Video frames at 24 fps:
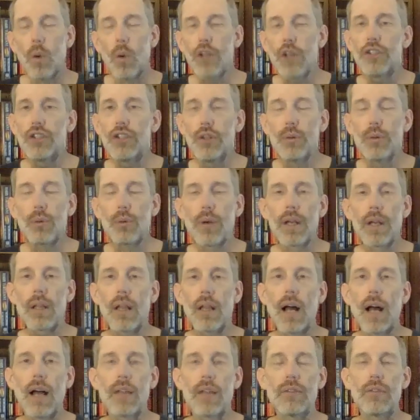Once you
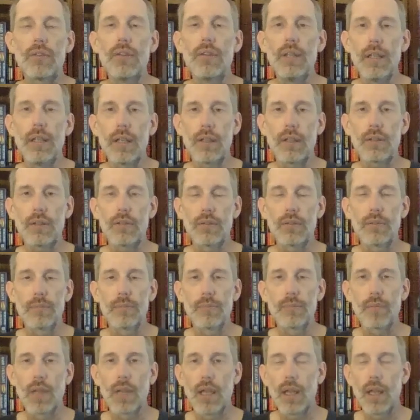realize this,
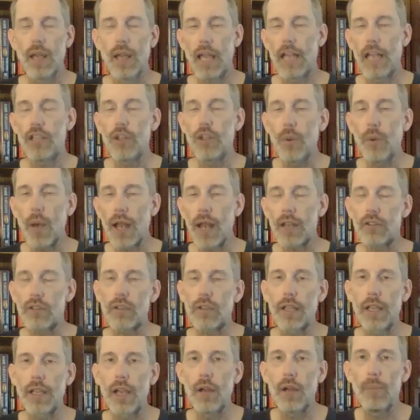and you
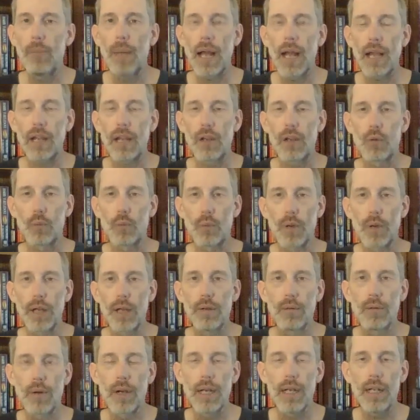actually go back and
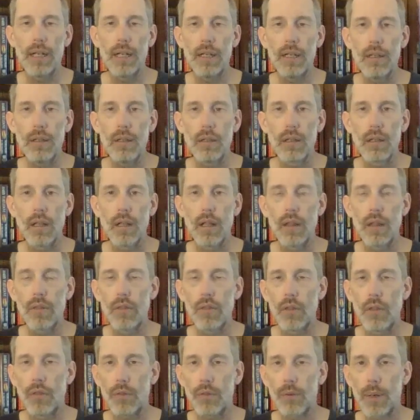reread
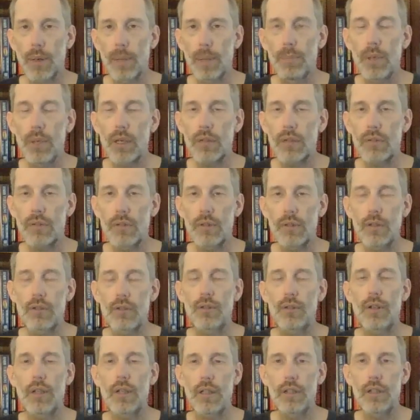the three books in
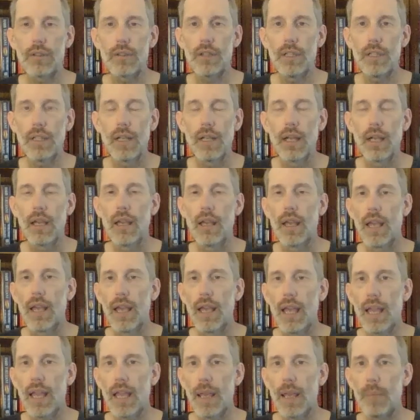the trilogy,
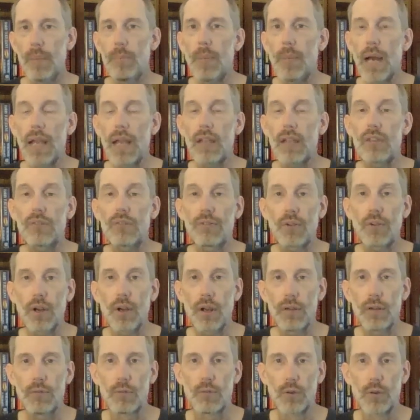it makes
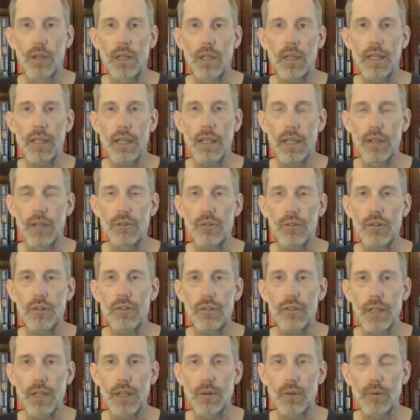for a really
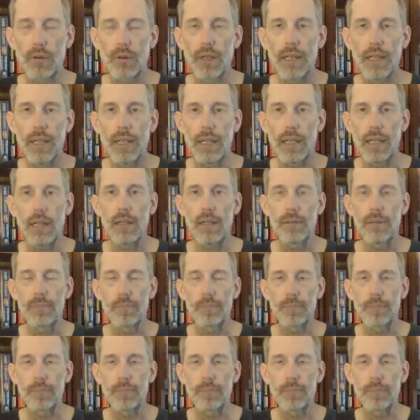interesting read.